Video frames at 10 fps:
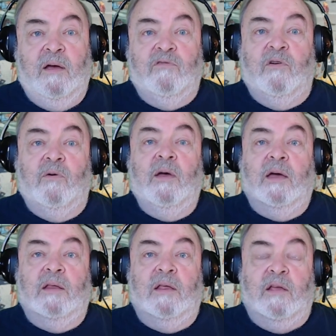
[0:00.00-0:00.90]
So
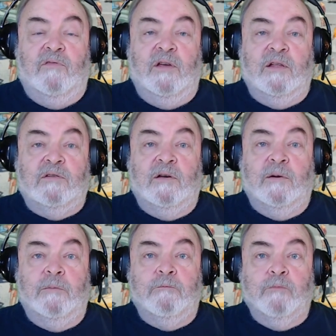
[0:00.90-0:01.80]
sure. in any event,
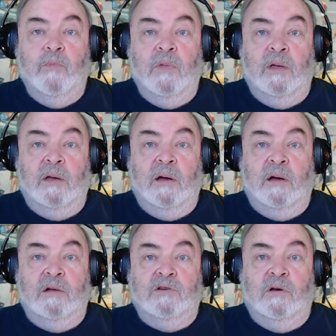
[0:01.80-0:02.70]
John,
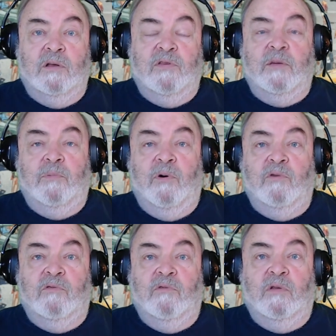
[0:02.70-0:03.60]
I think you
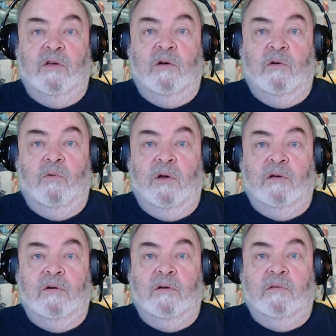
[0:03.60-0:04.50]
posed it really quite
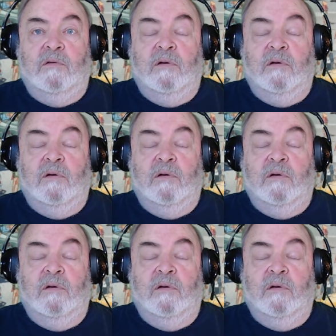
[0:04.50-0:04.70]
good,